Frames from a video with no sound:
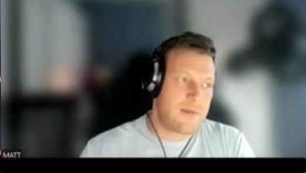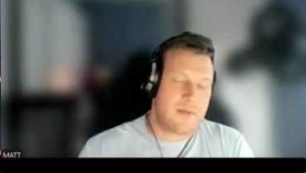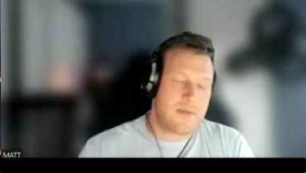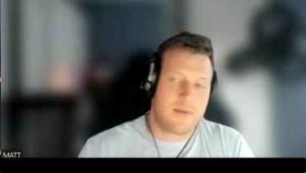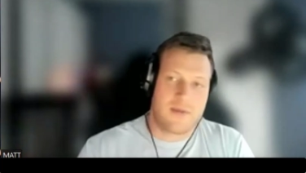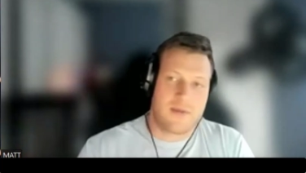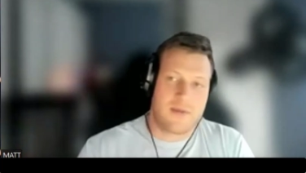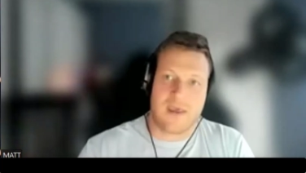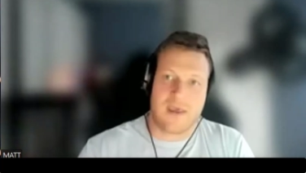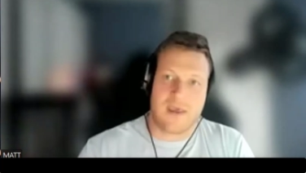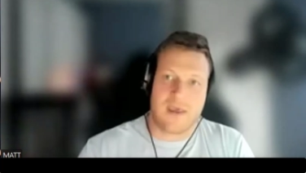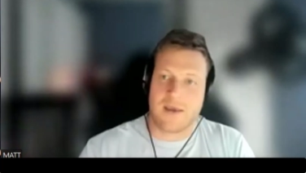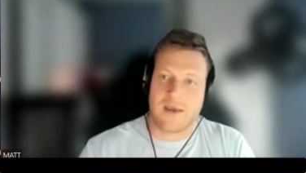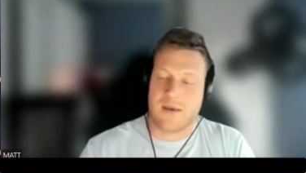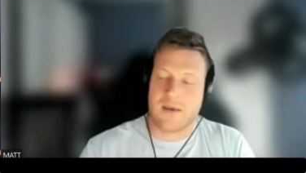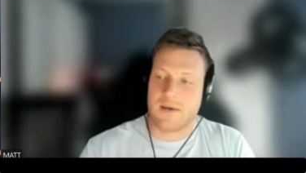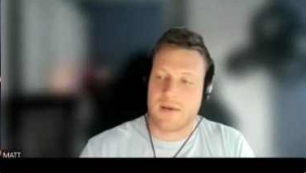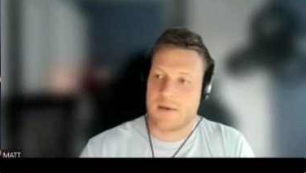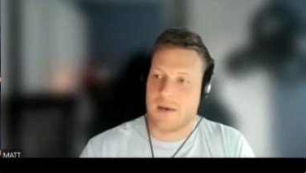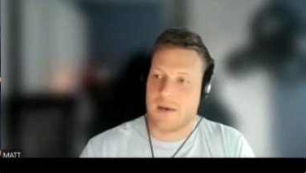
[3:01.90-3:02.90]
thing?
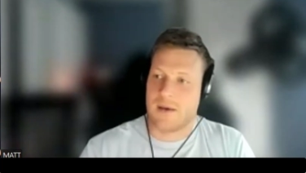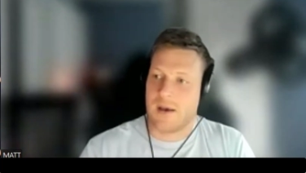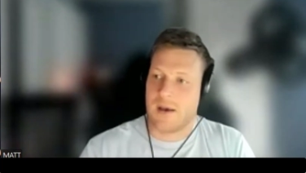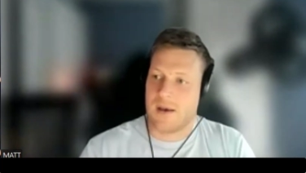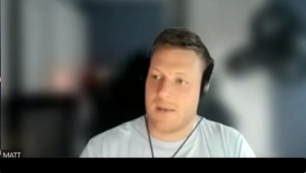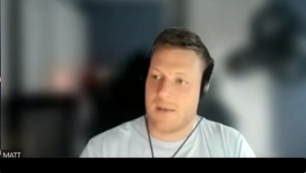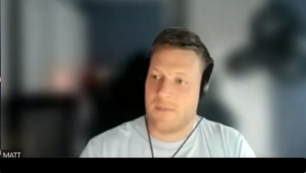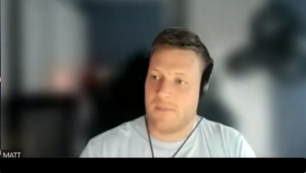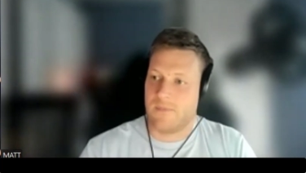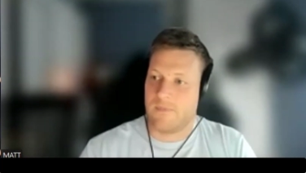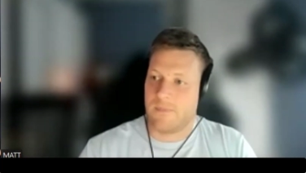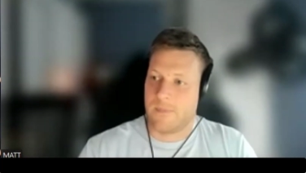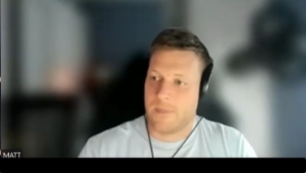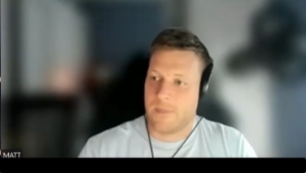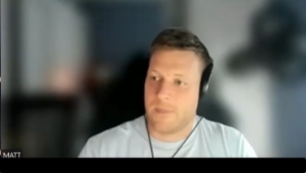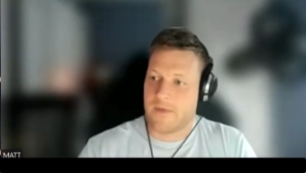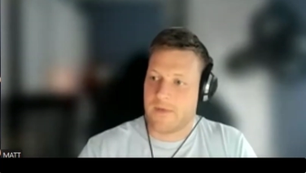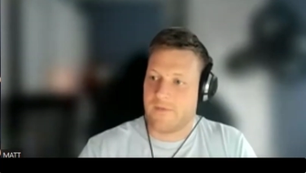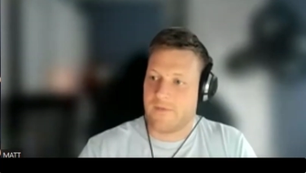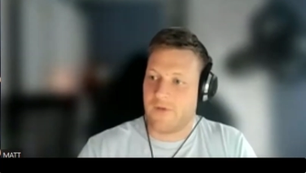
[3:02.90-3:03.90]

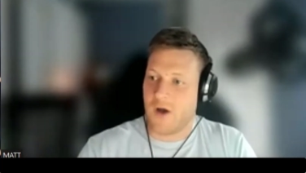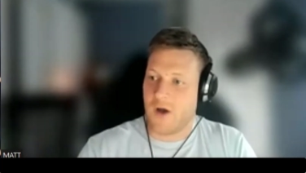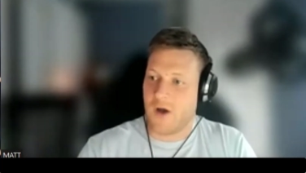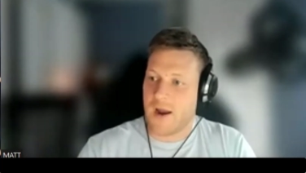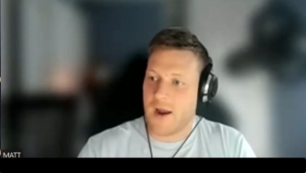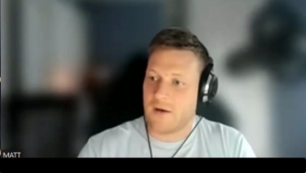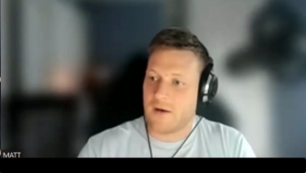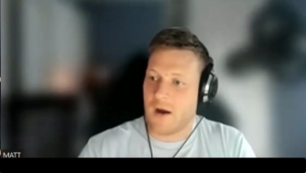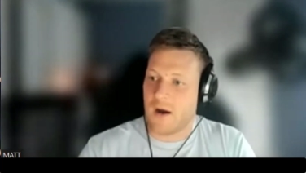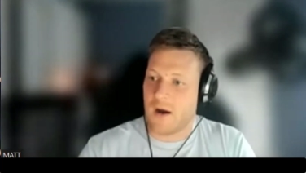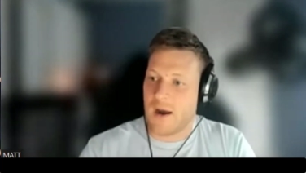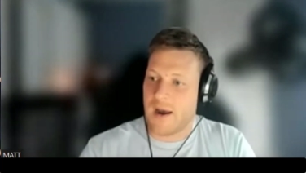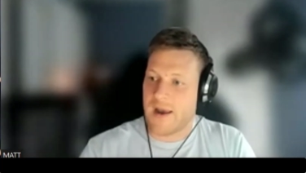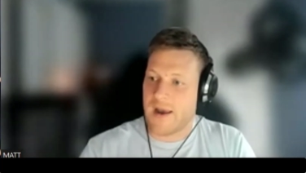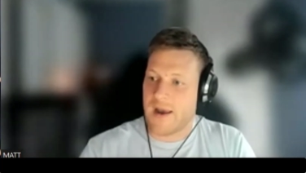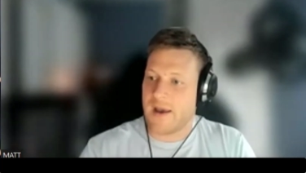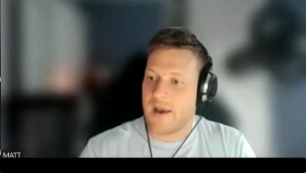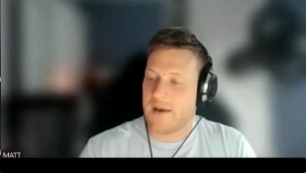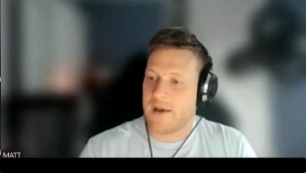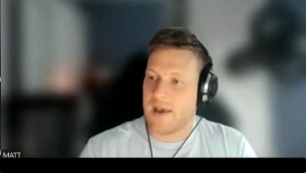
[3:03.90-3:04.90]
The
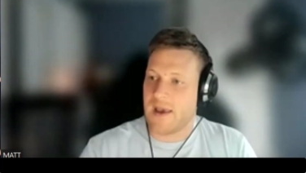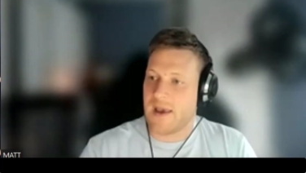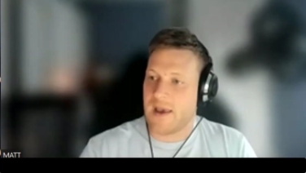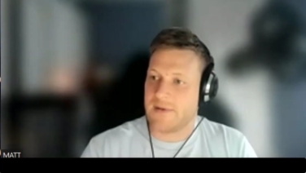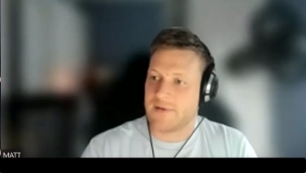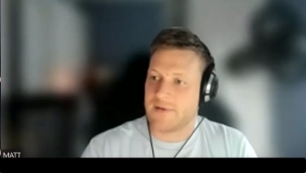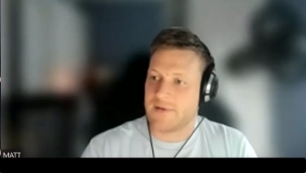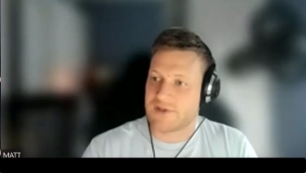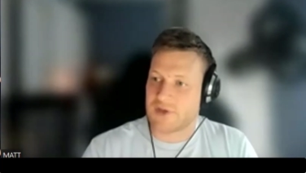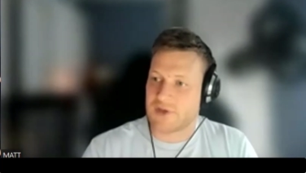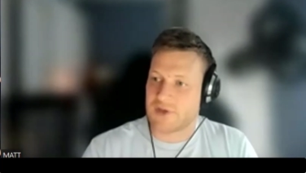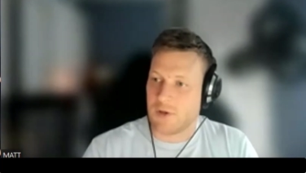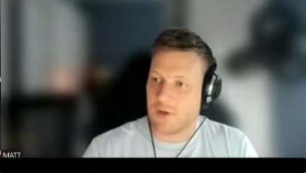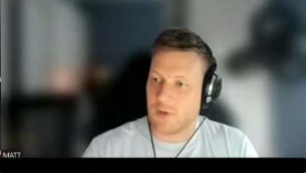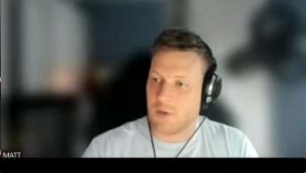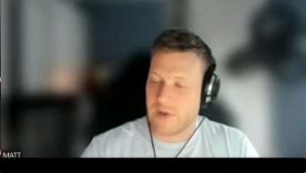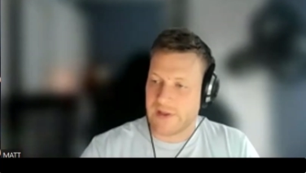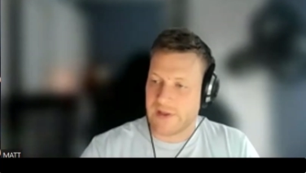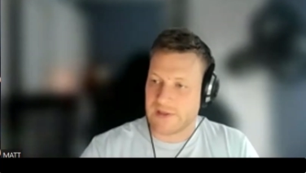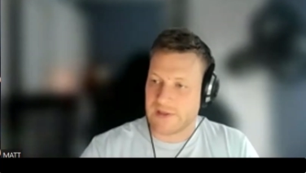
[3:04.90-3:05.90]
FireEye and
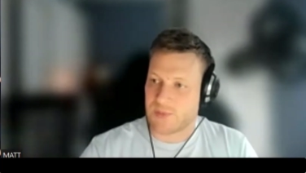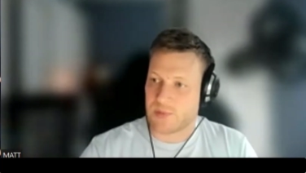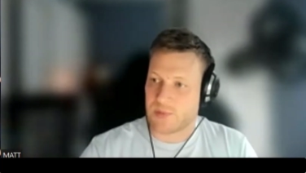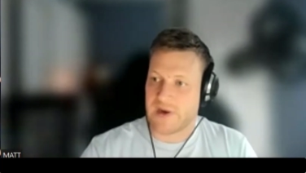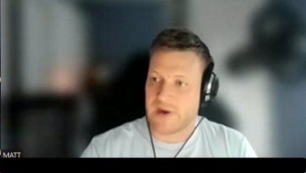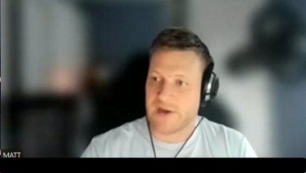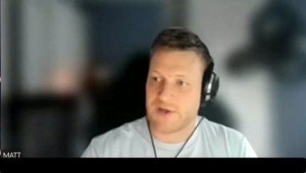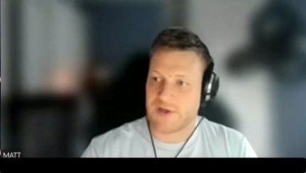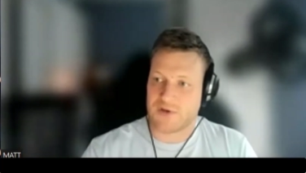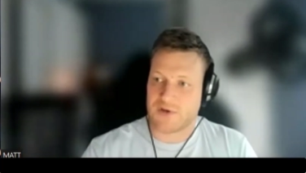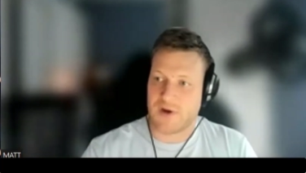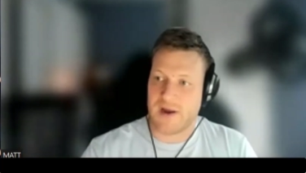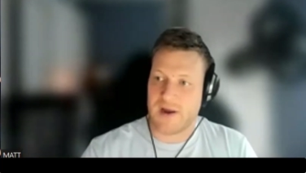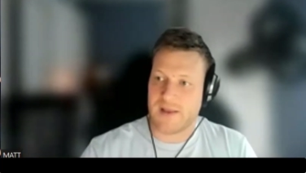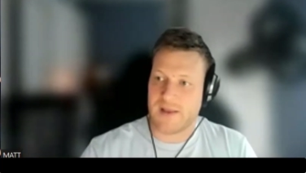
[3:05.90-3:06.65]
SolarWinds breach, right?